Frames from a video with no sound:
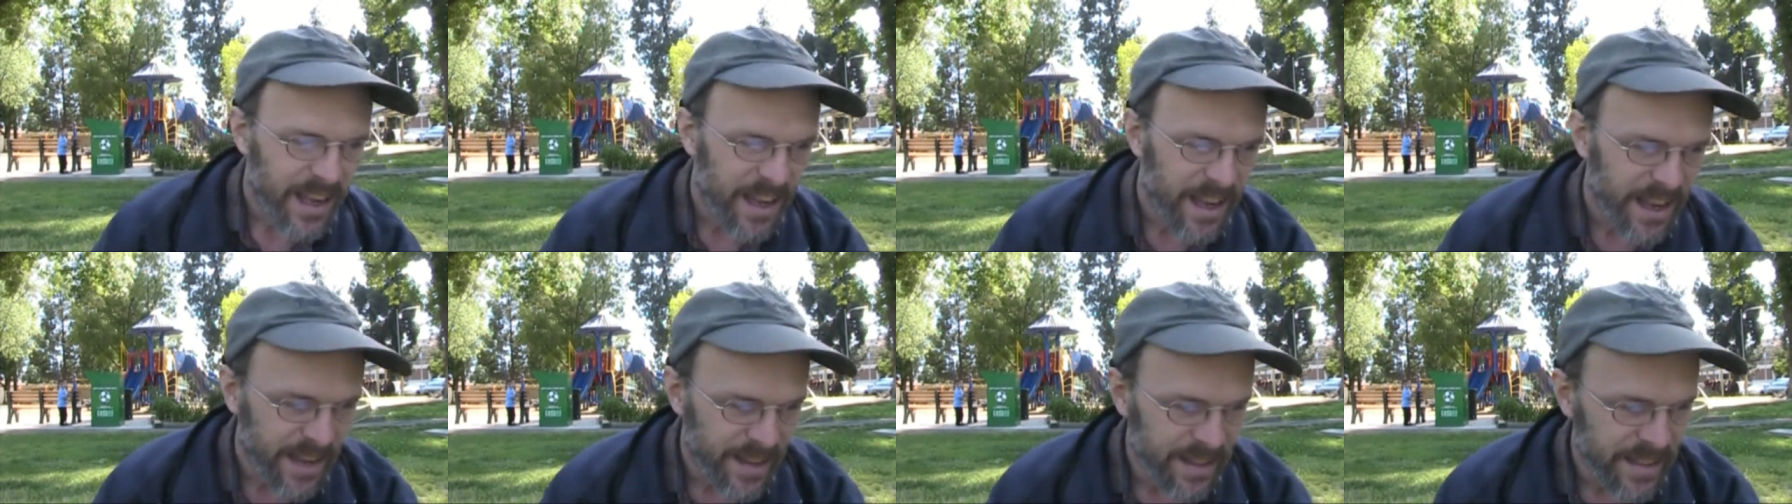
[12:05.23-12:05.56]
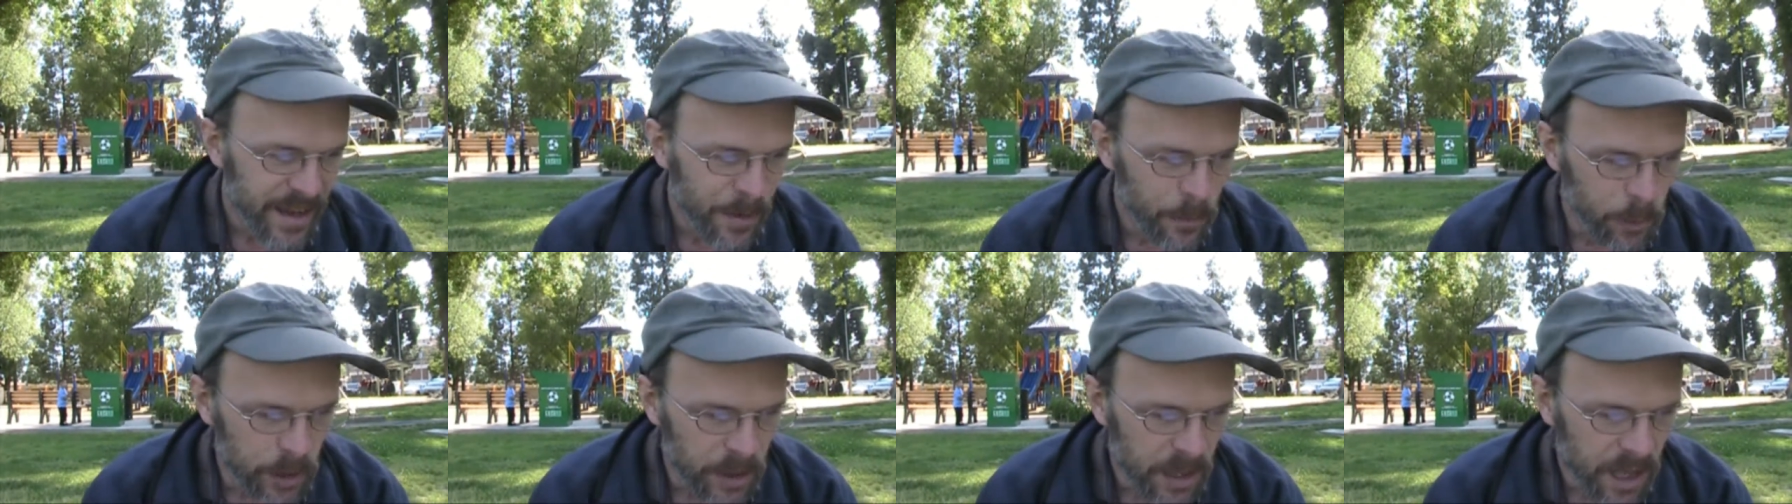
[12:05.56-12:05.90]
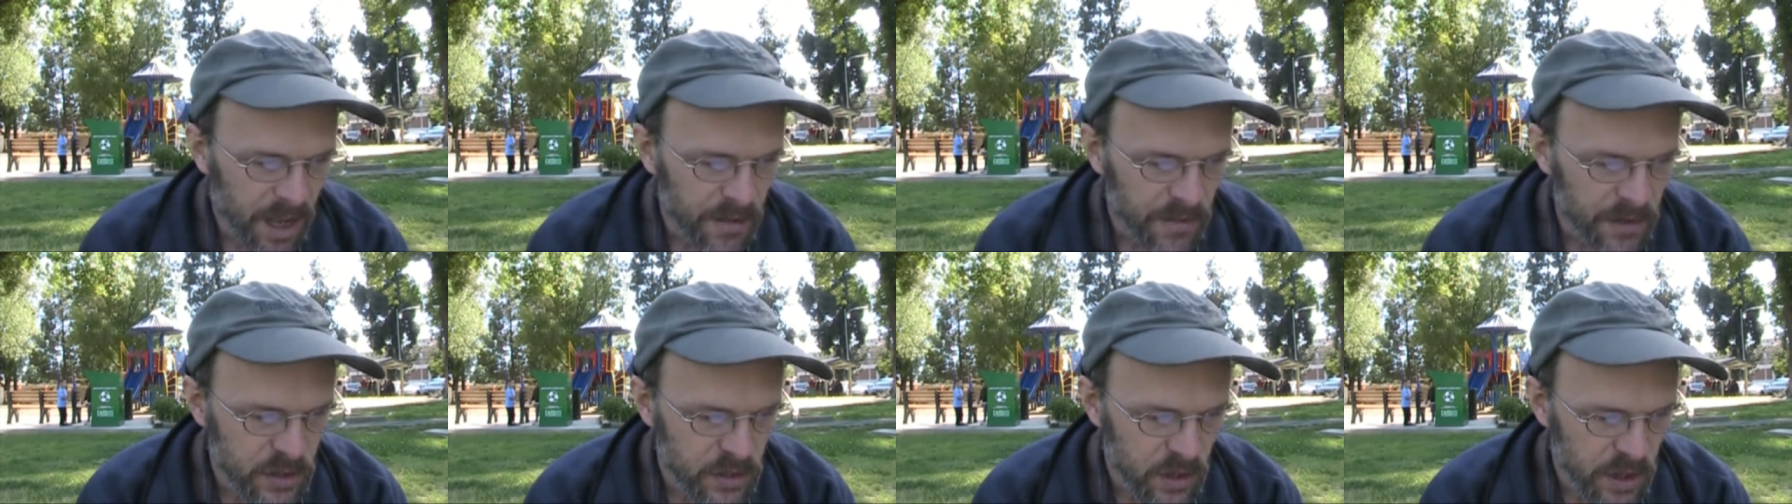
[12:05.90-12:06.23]
and they will
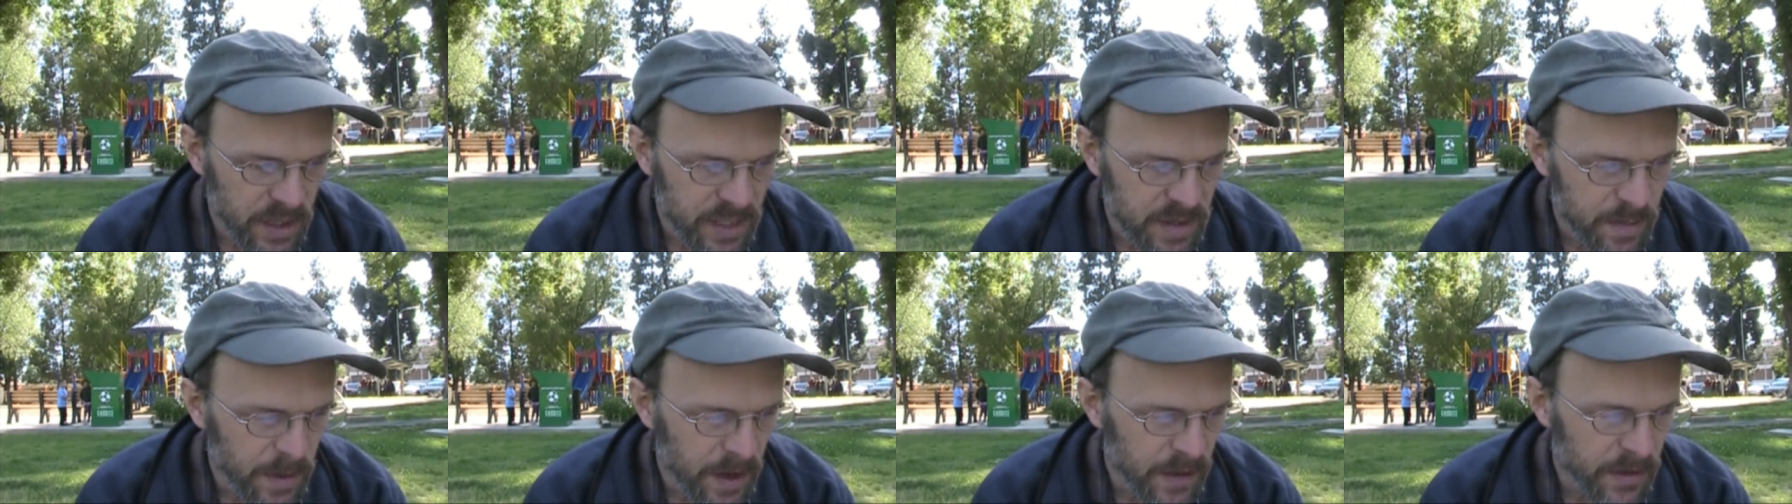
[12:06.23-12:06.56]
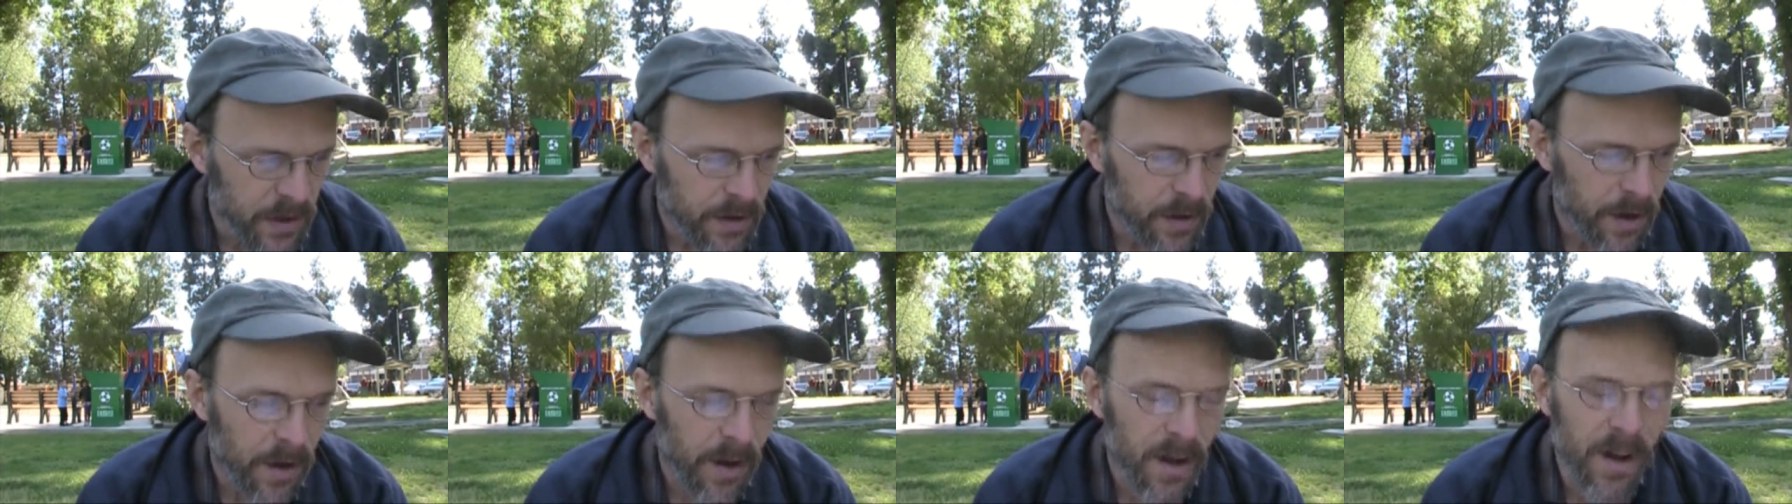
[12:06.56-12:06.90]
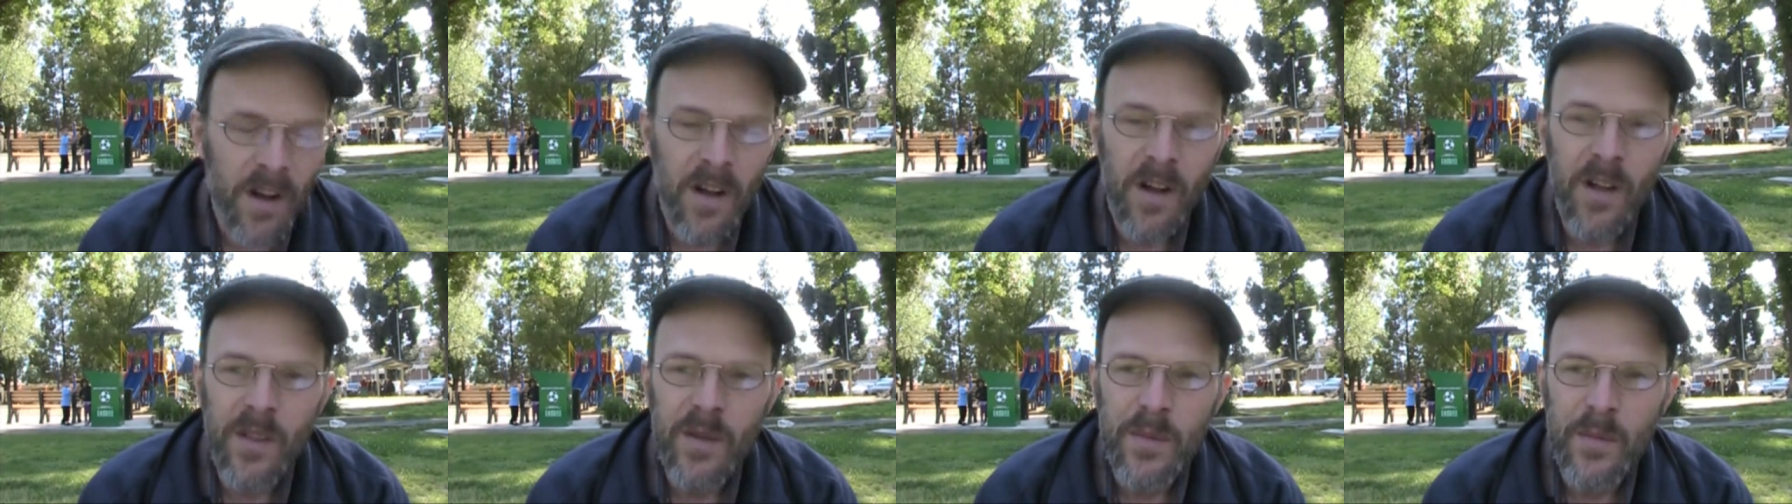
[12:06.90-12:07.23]
love and trust mother
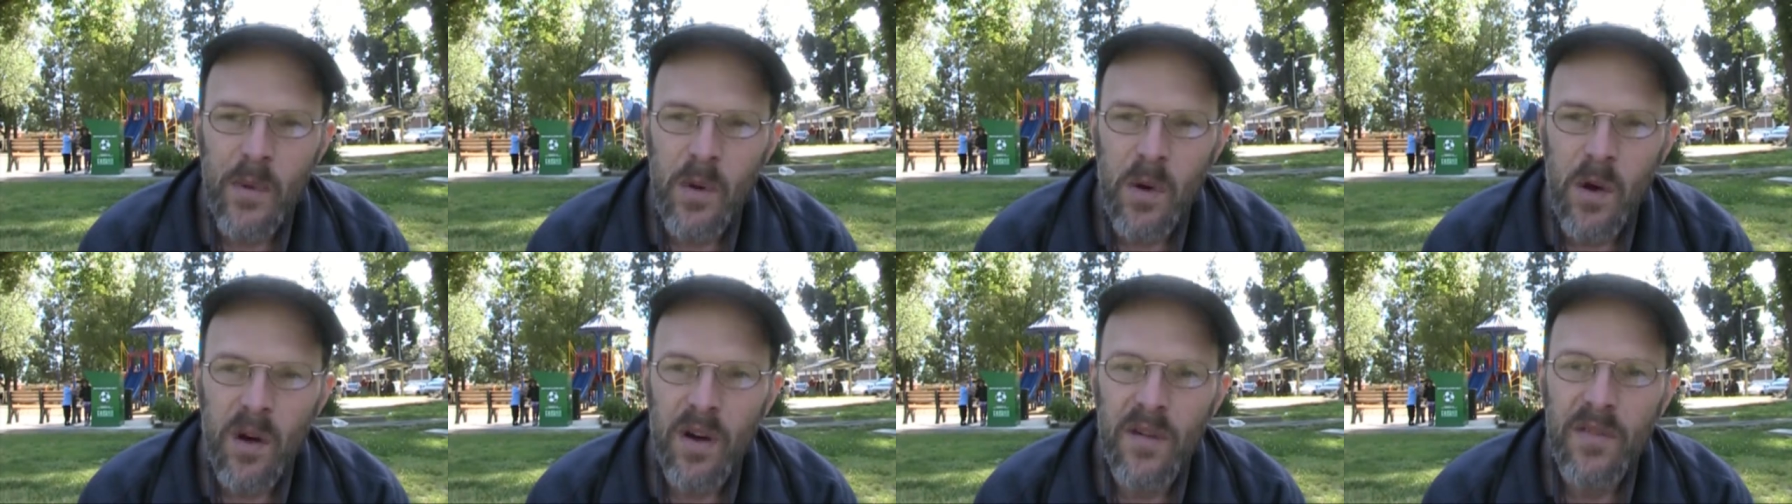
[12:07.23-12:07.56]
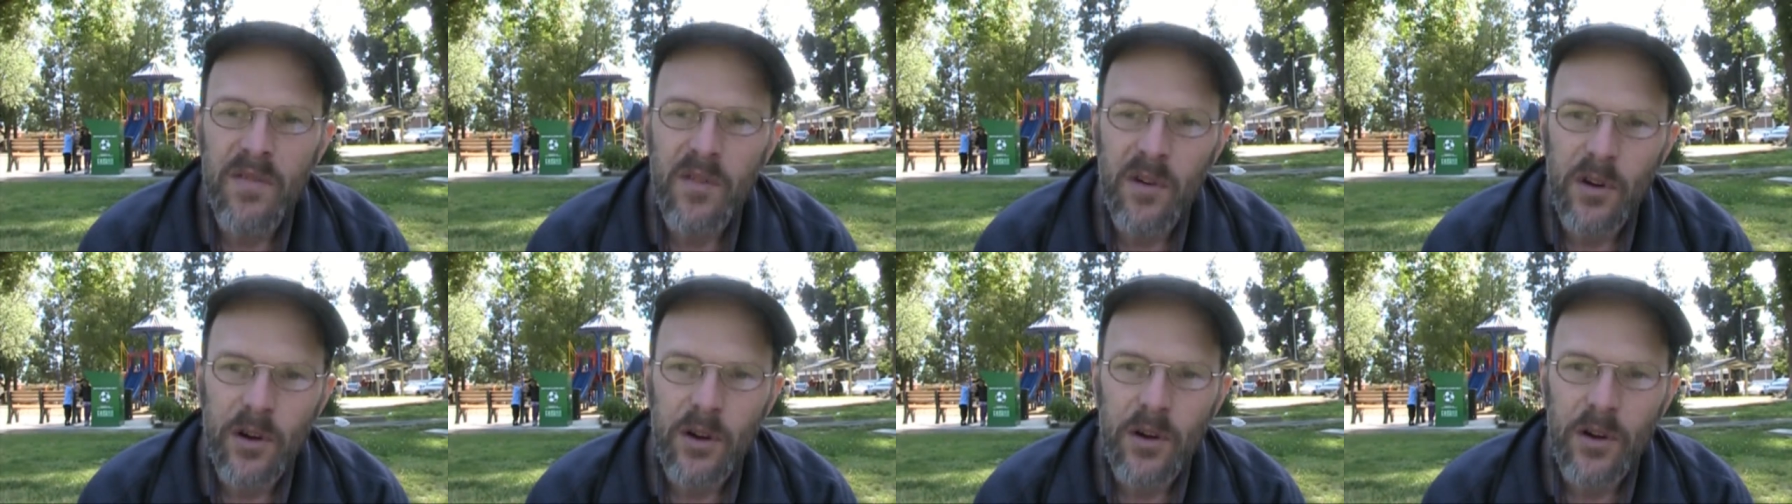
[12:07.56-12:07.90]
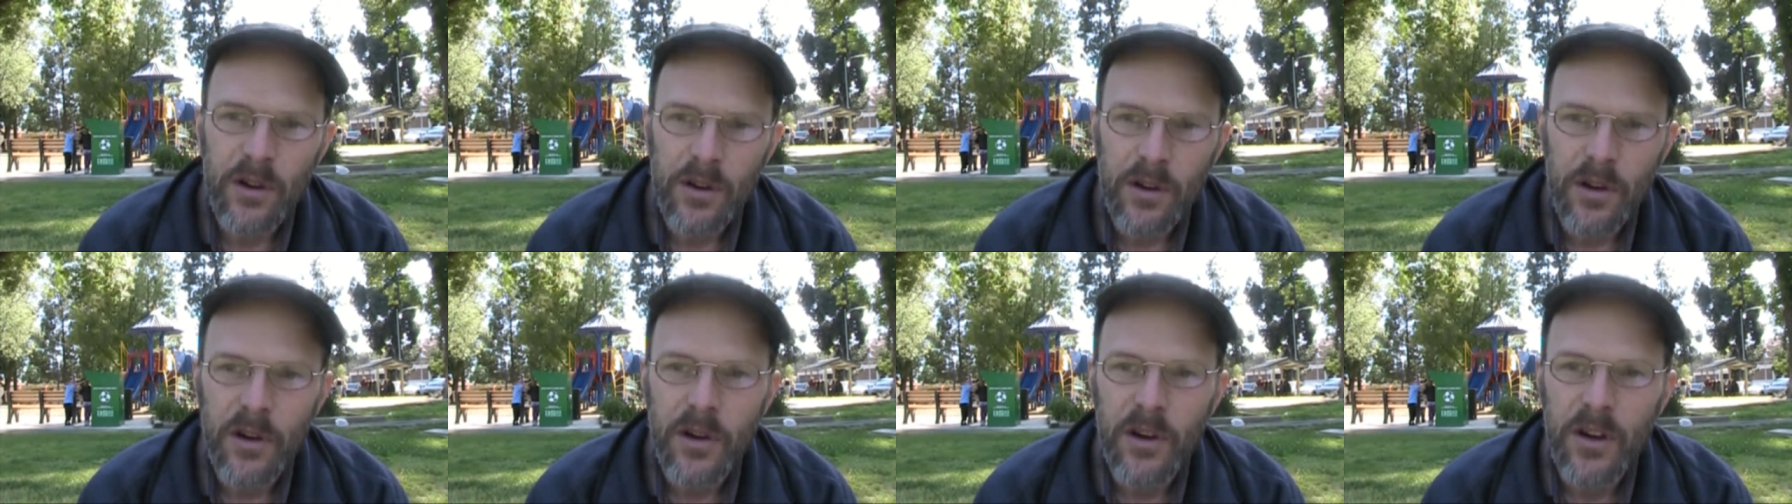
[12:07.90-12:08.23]
all the more for
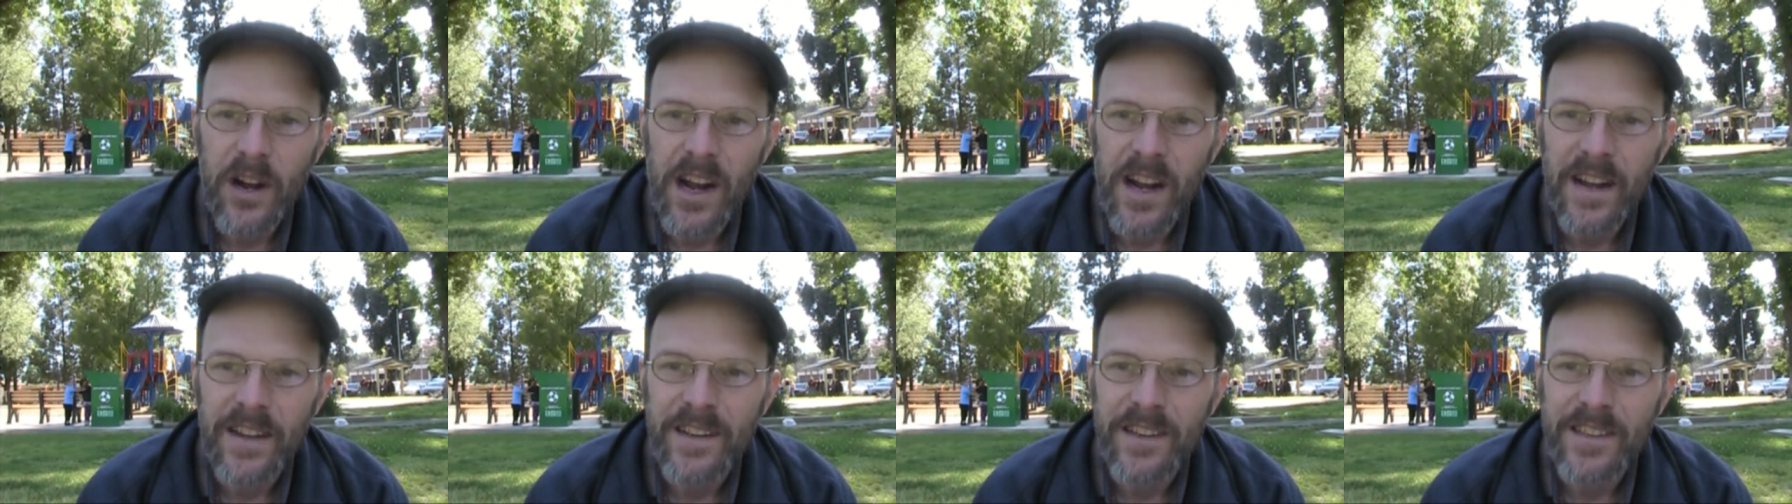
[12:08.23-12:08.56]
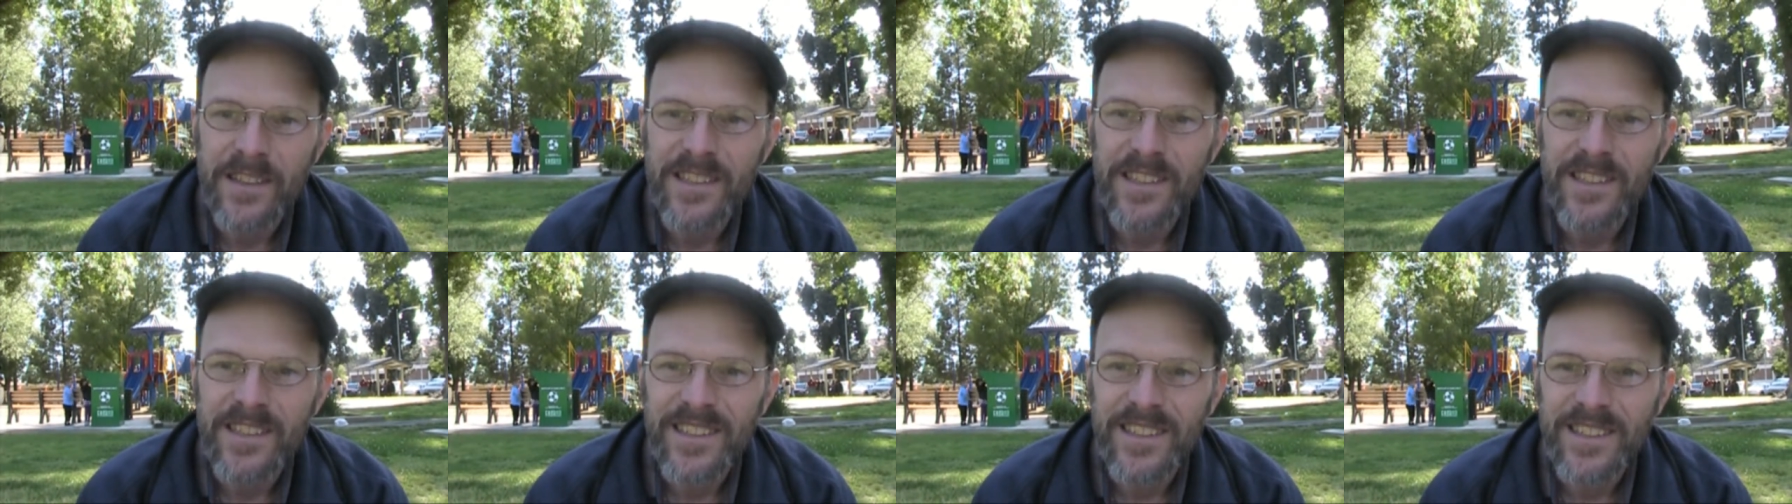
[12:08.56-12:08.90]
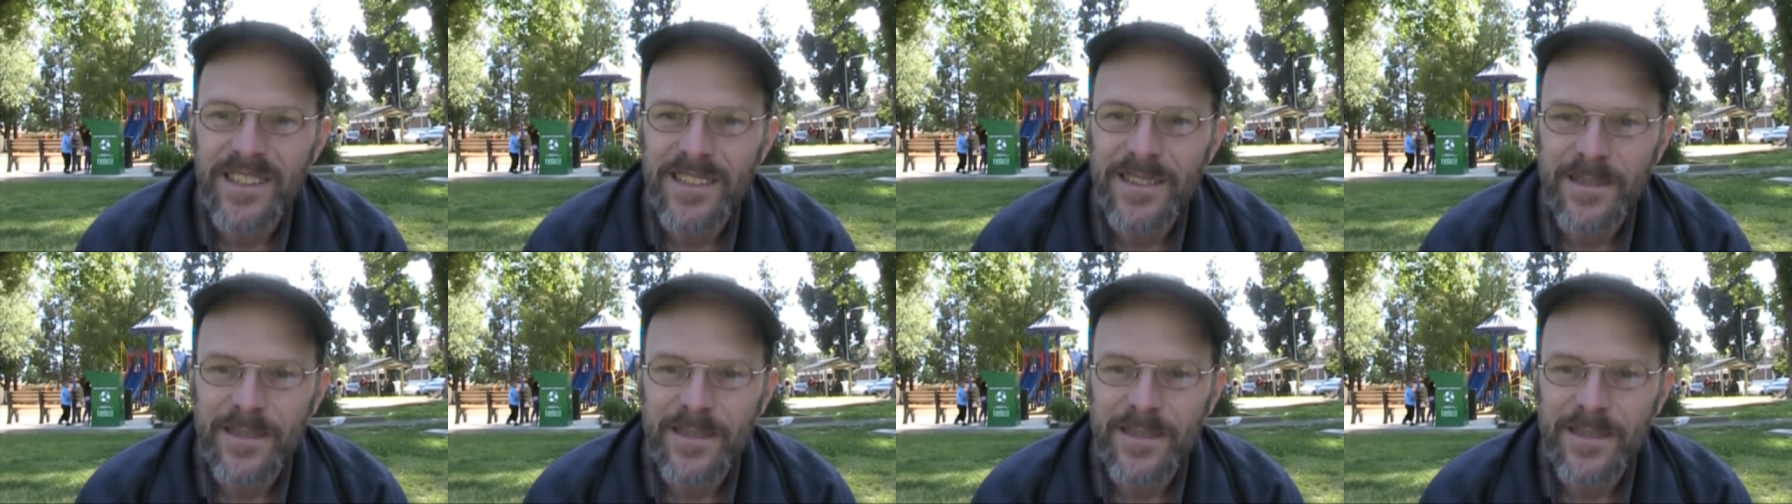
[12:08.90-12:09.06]
her kindness.